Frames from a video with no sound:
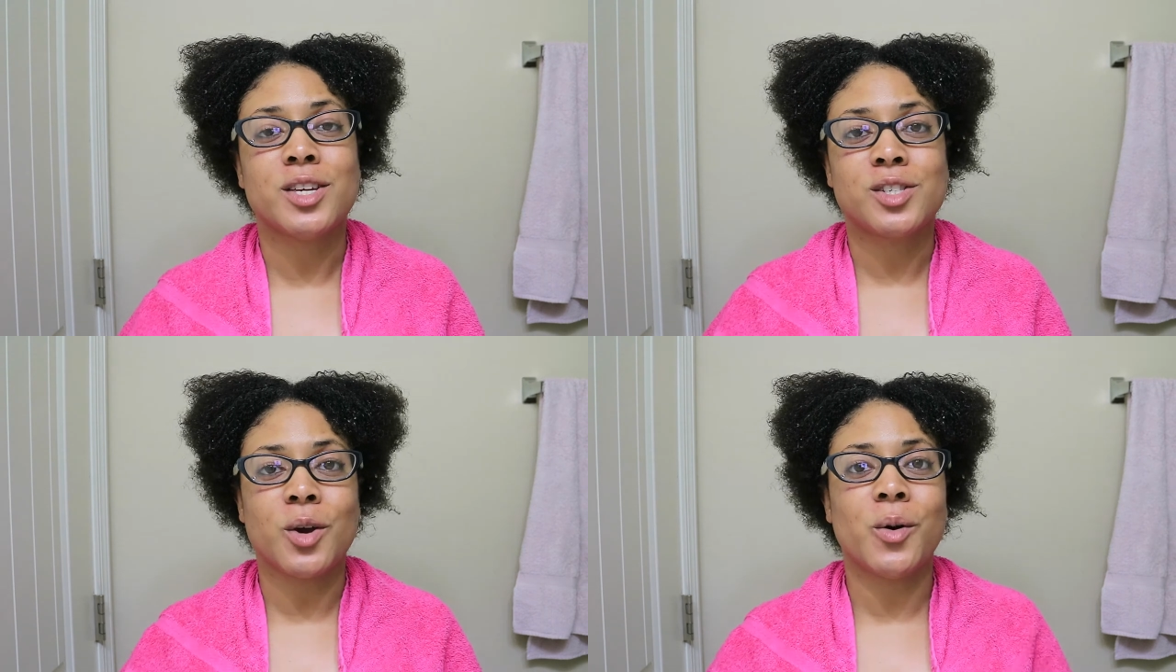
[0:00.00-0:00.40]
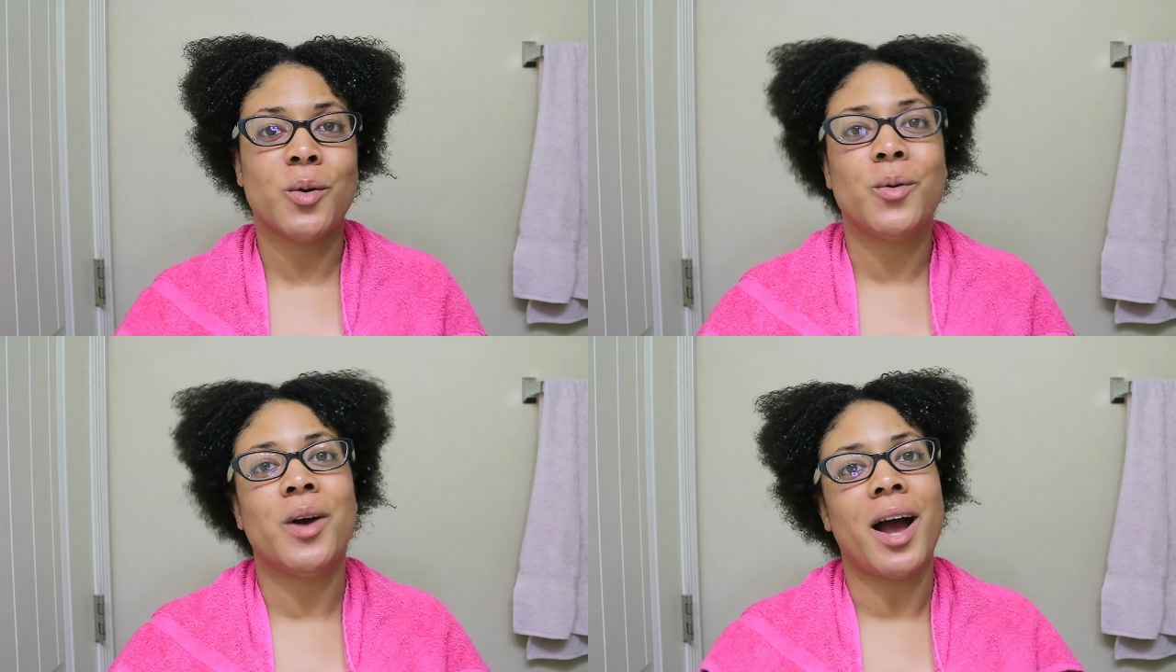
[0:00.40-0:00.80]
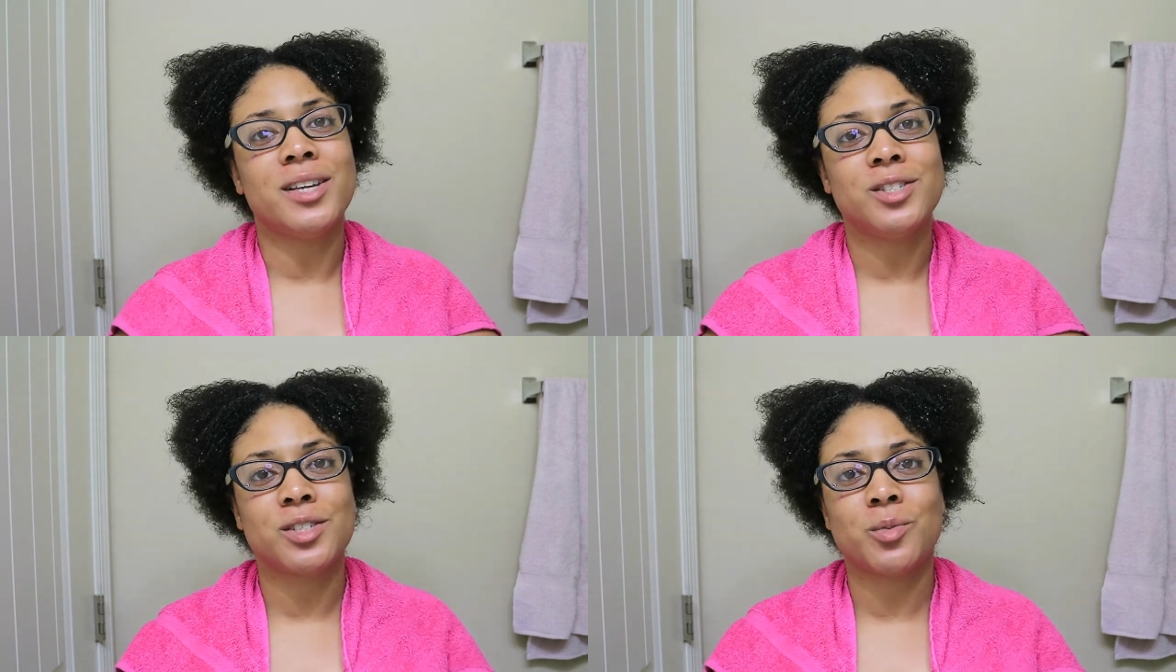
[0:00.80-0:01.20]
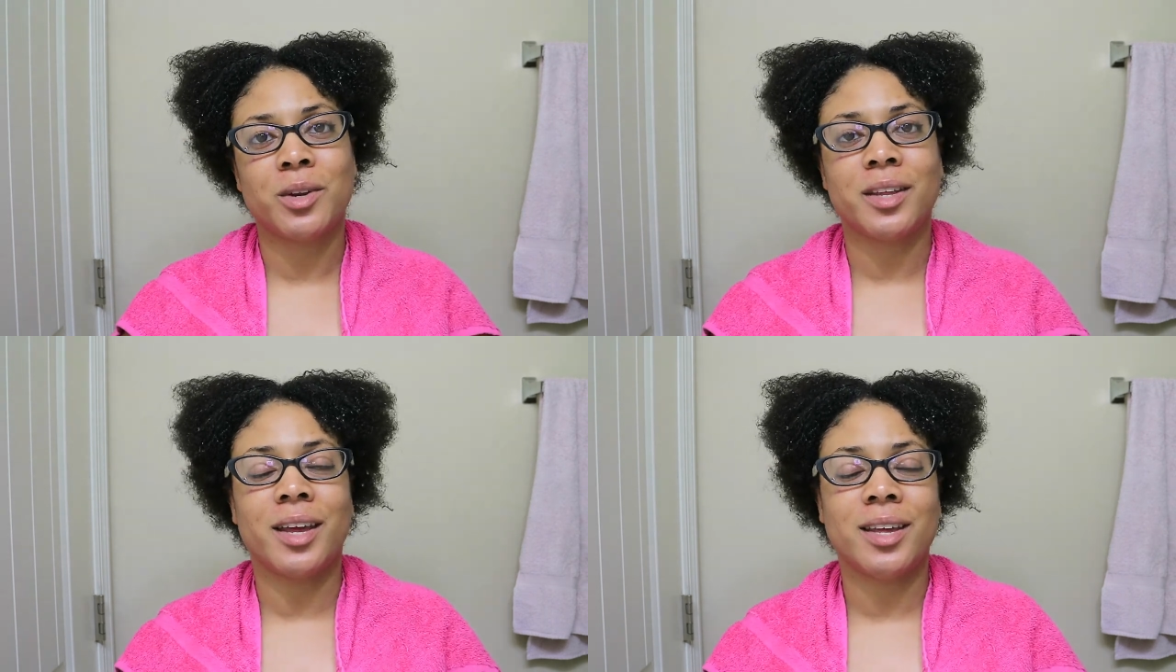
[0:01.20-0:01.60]
So I just
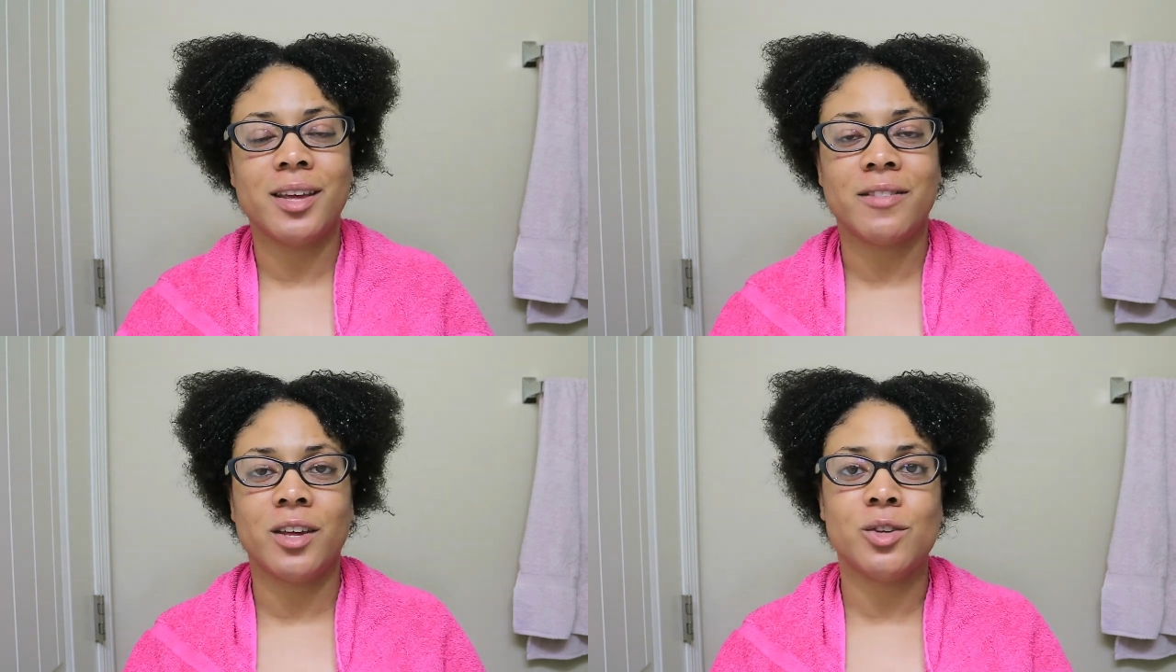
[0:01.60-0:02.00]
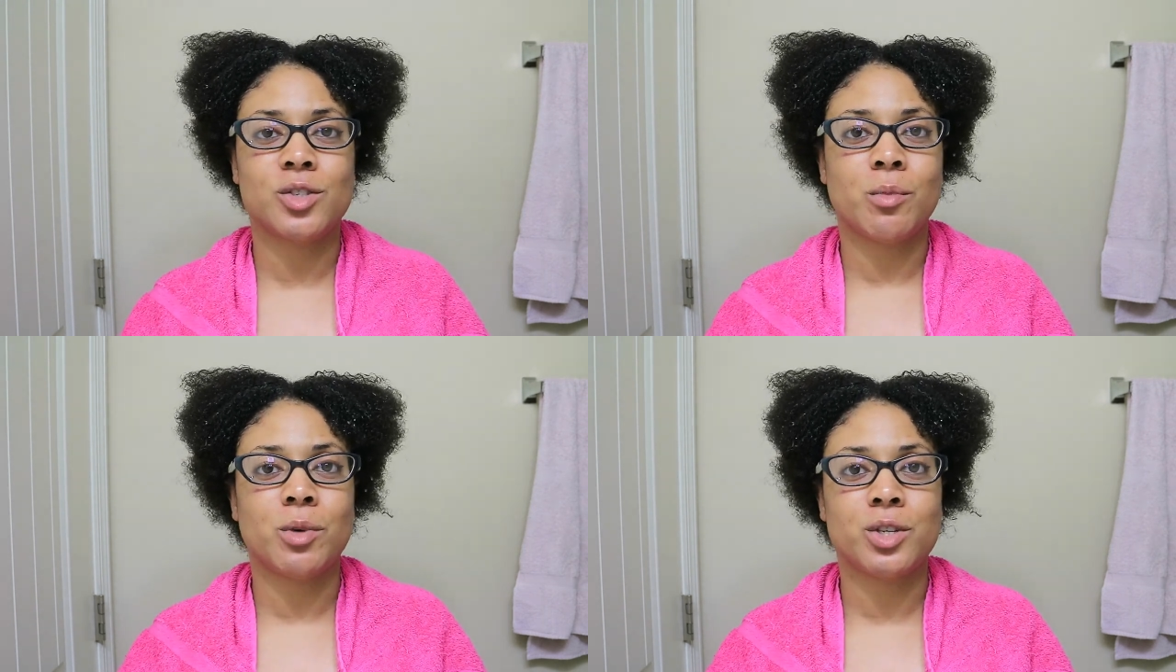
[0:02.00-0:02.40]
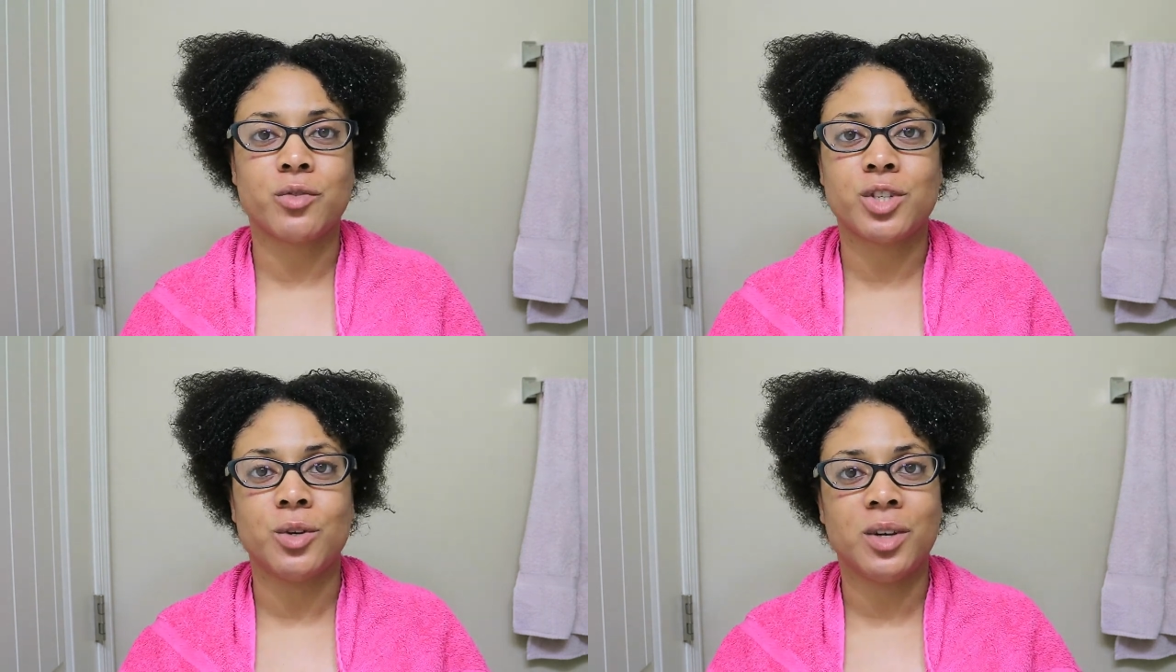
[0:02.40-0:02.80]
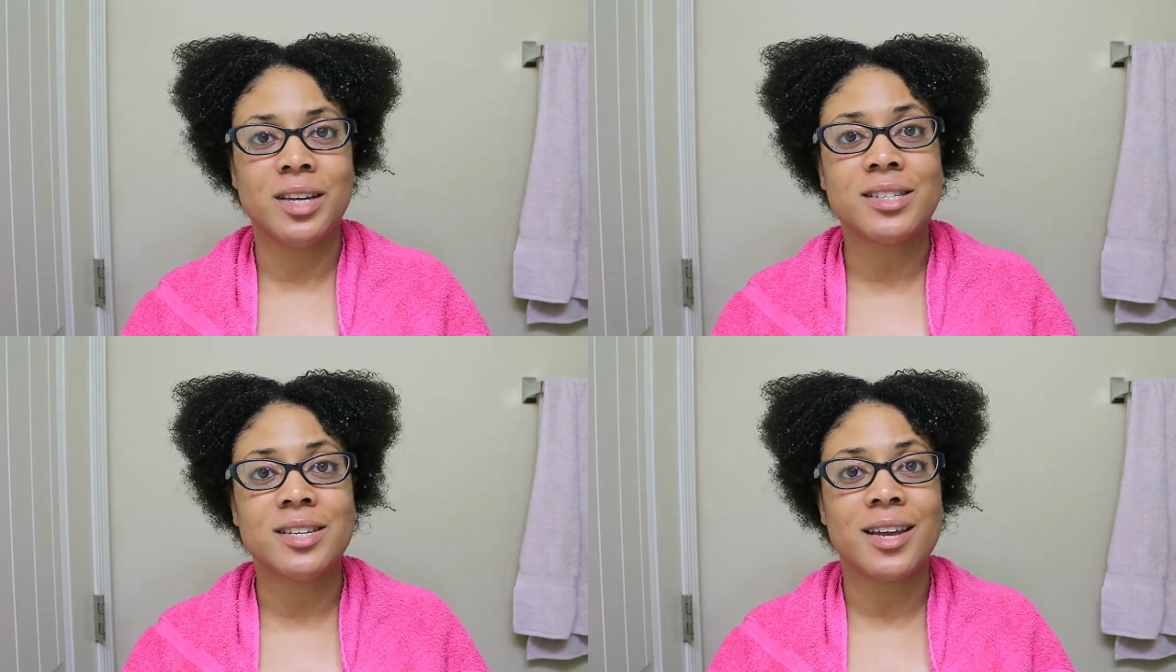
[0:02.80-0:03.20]
want to again thank you so much for tuning
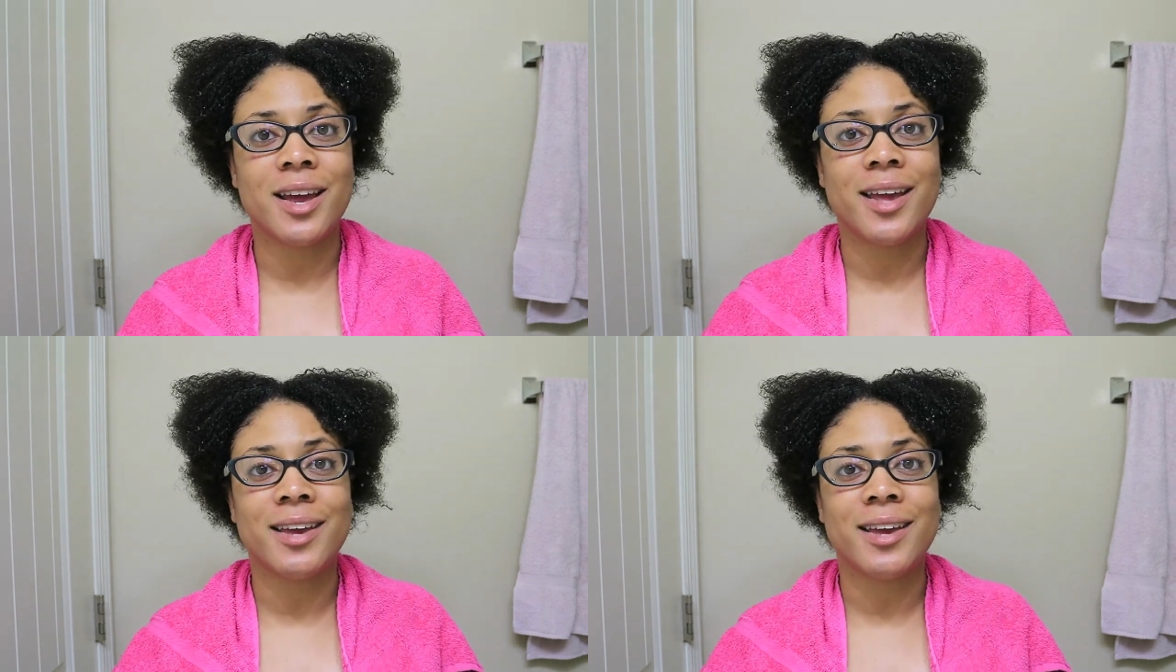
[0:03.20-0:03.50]
in today.